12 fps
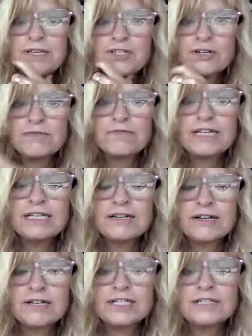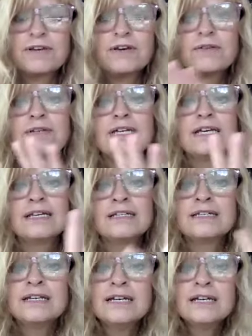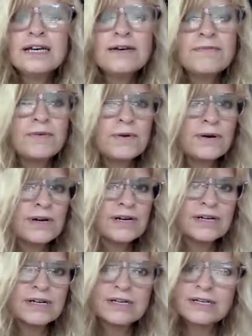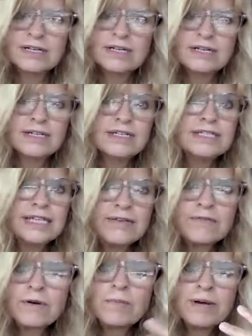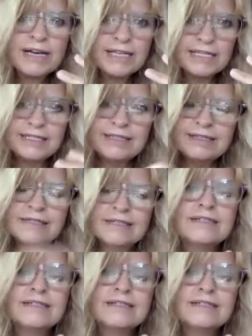He started reading it on his phone and for several months